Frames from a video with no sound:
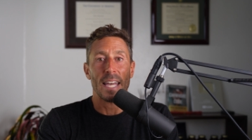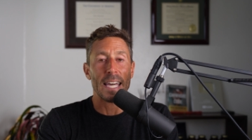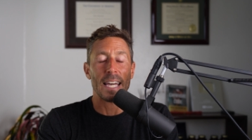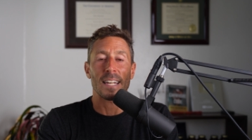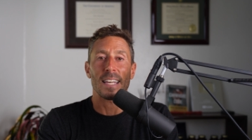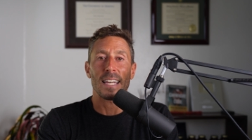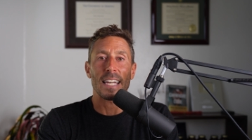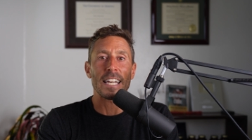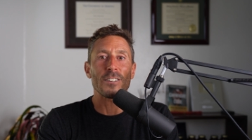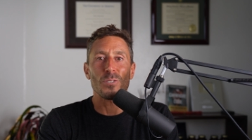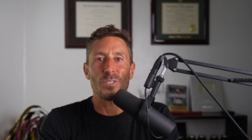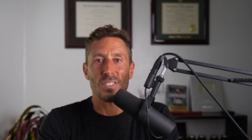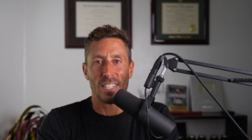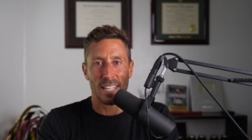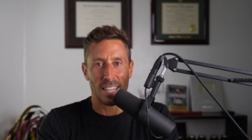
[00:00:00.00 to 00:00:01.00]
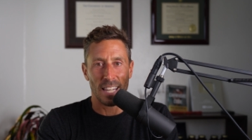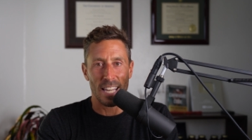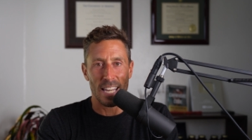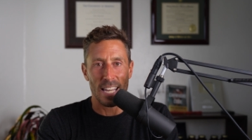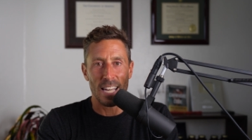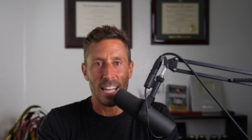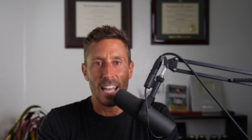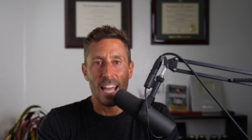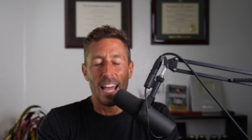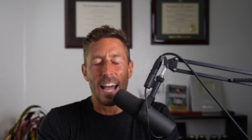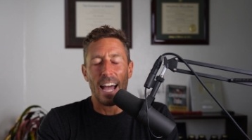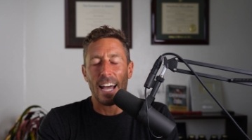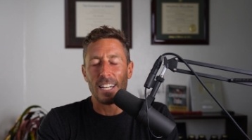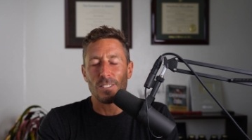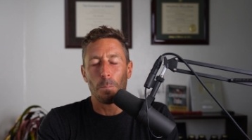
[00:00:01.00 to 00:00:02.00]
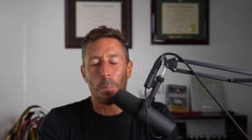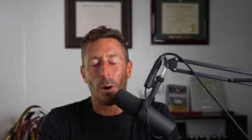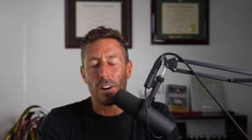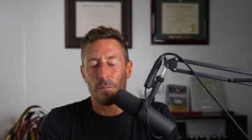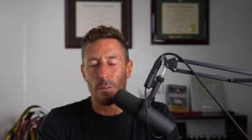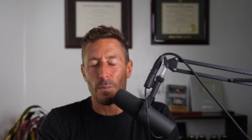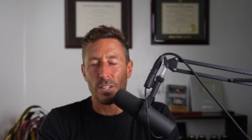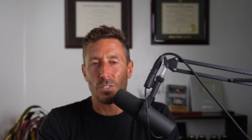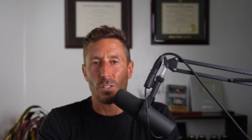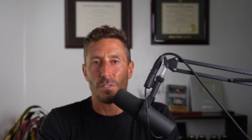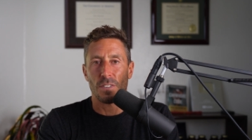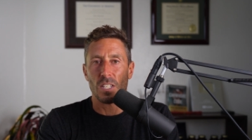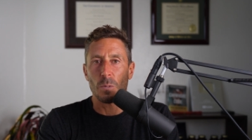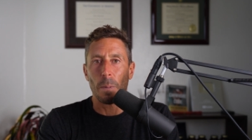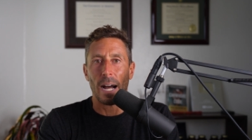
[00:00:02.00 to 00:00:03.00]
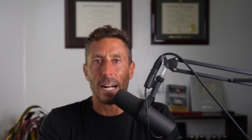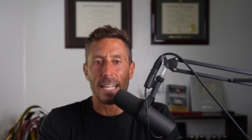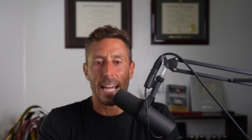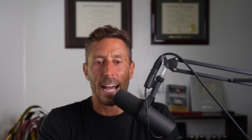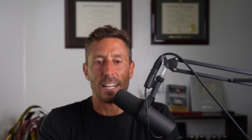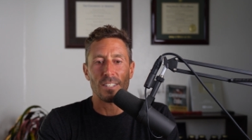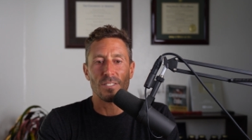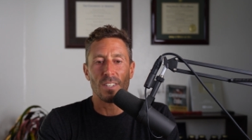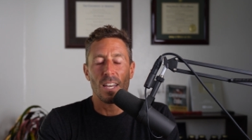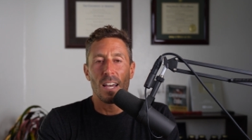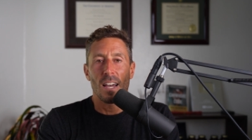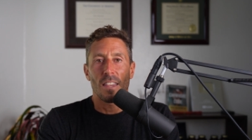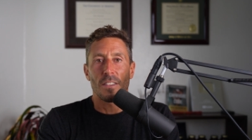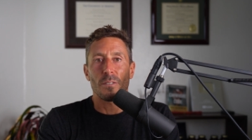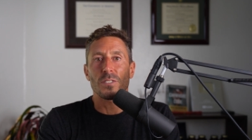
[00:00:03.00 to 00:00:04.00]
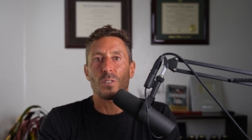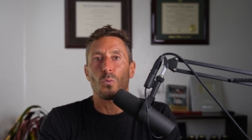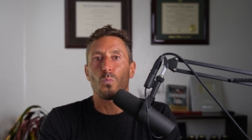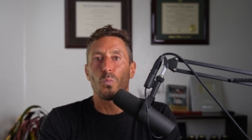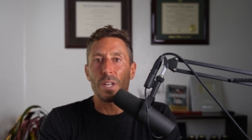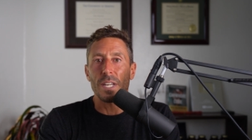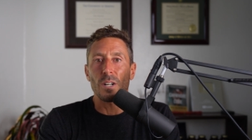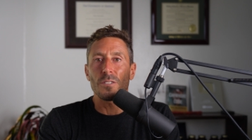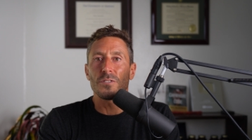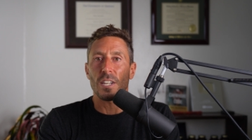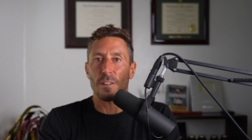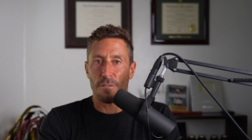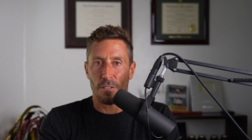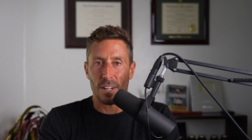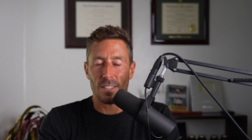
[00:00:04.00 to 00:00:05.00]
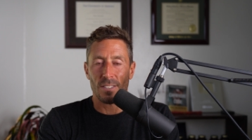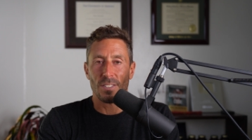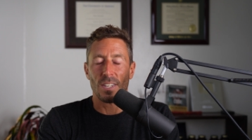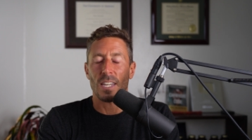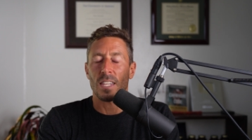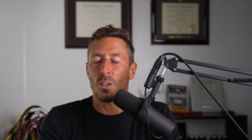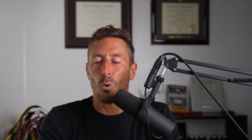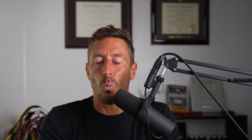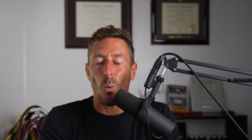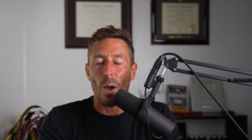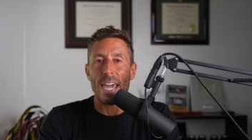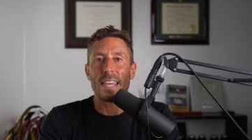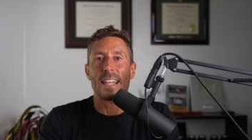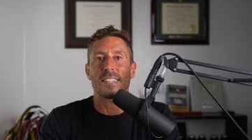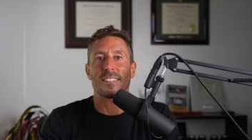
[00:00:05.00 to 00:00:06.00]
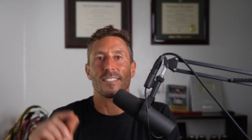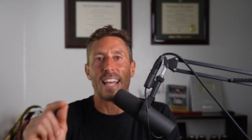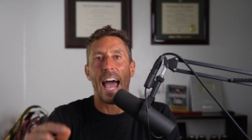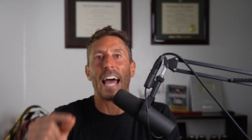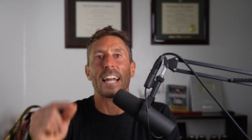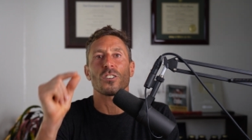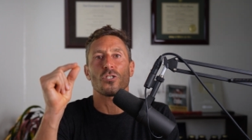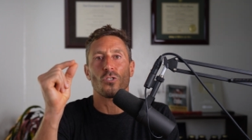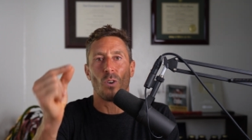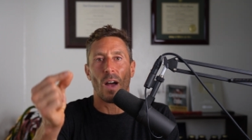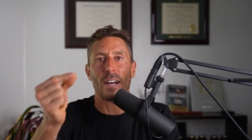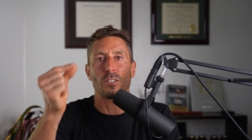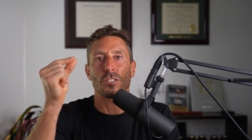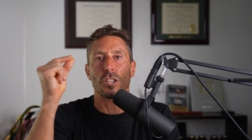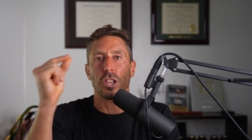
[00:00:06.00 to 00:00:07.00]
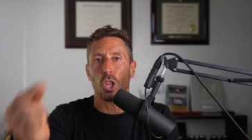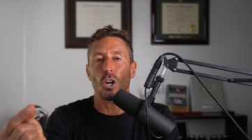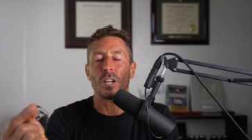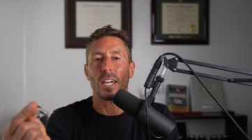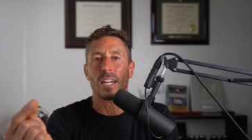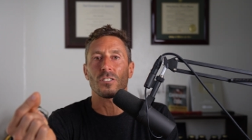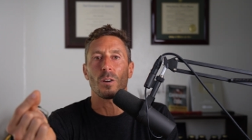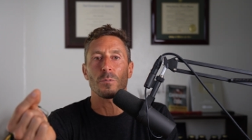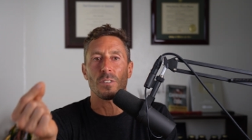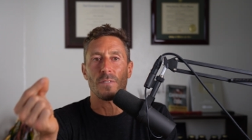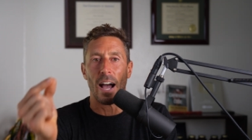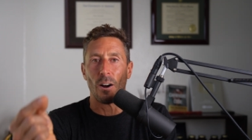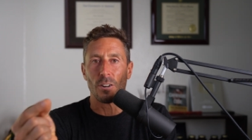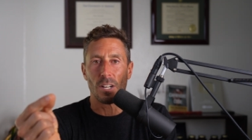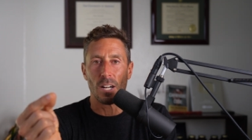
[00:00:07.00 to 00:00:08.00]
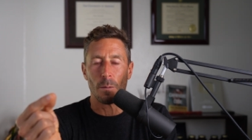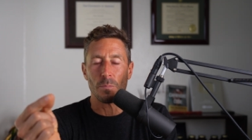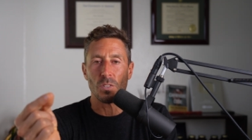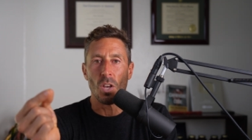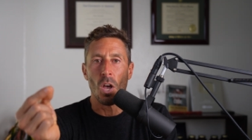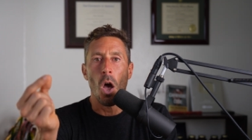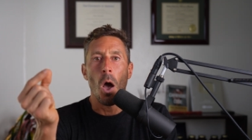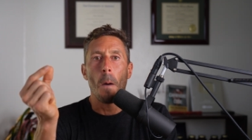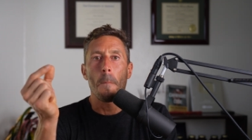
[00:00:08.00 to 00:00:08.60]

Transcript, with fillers: And interestingly, as part of my research for this podcast, there is a real difference in the way that statin trials look in terms of outcomes